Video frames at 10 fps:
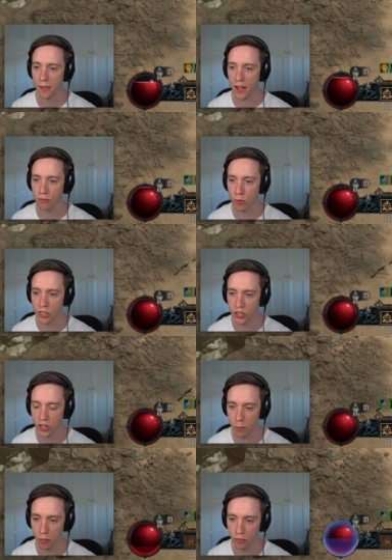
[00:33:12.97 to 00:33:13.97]
I've watched a
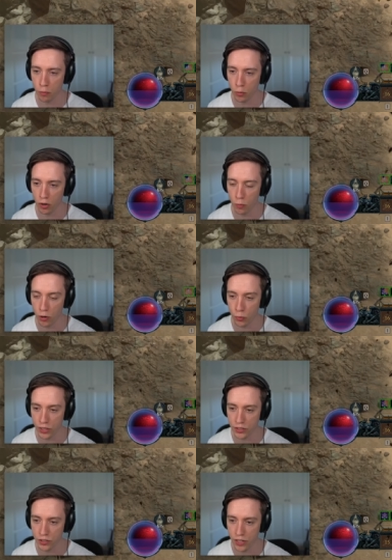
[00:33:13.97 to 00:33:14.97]
couple of Formula One
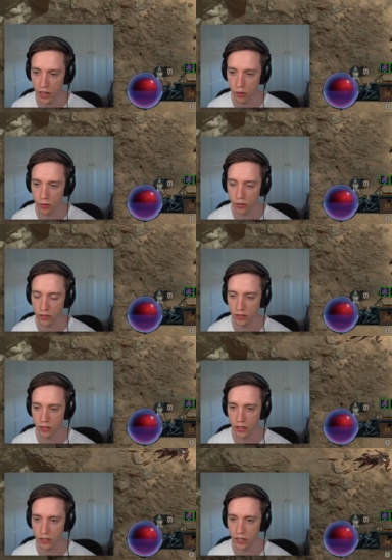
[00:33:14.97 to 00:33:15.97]
races now uh,
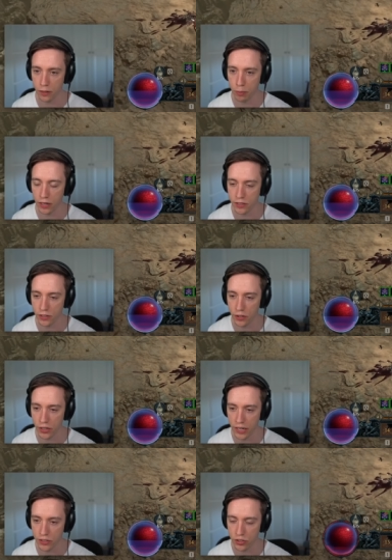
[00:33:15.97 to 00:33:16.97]
that take place in the
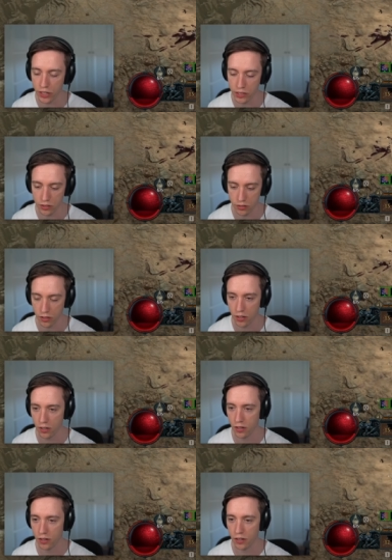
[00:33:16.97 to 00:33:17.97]
United States.
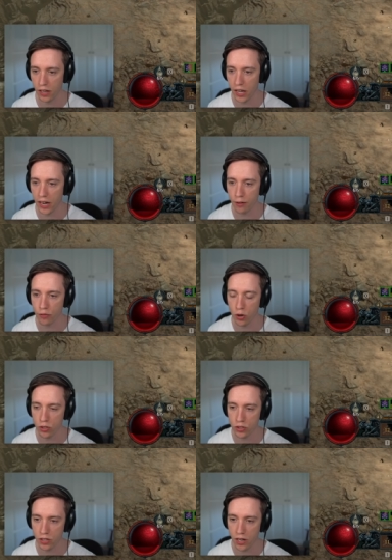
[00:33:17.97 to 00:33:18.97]
And I've
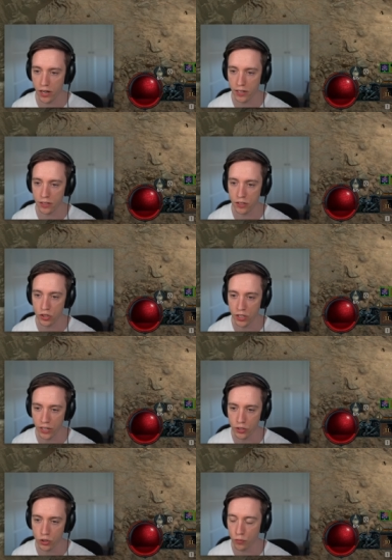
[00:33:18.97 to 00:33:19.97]
noticed that the
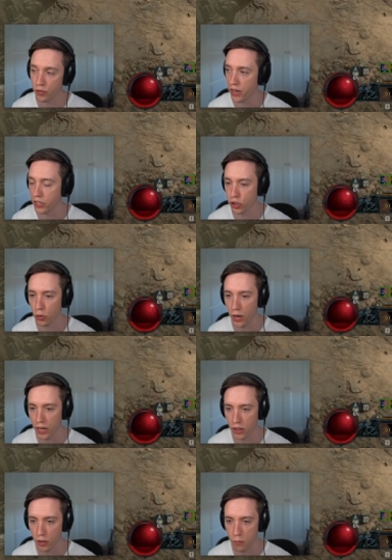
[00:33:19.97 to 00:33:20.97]
singers of the national
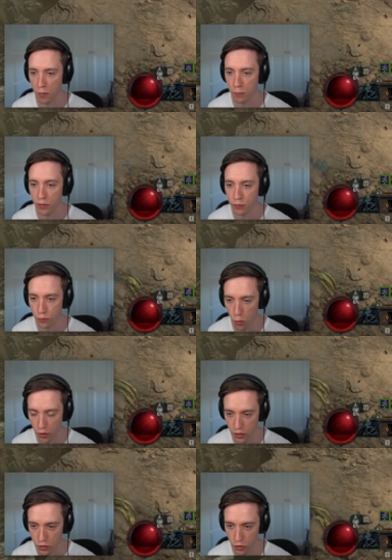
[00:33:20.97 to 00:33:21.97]
anthem before
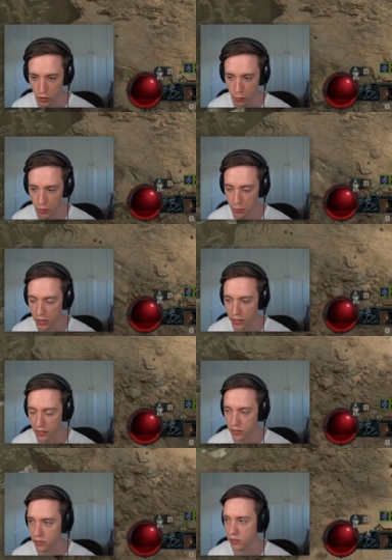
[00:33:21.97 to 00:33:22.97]
the tournament
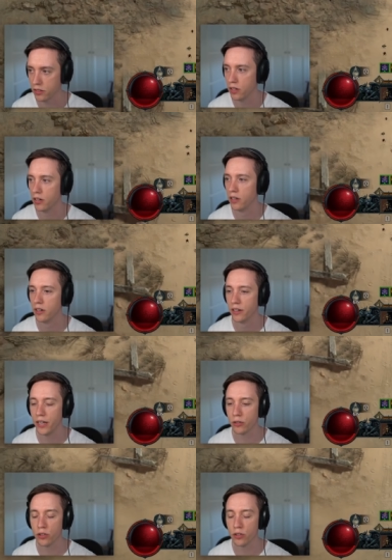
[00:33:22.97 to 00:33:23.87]
begins, they're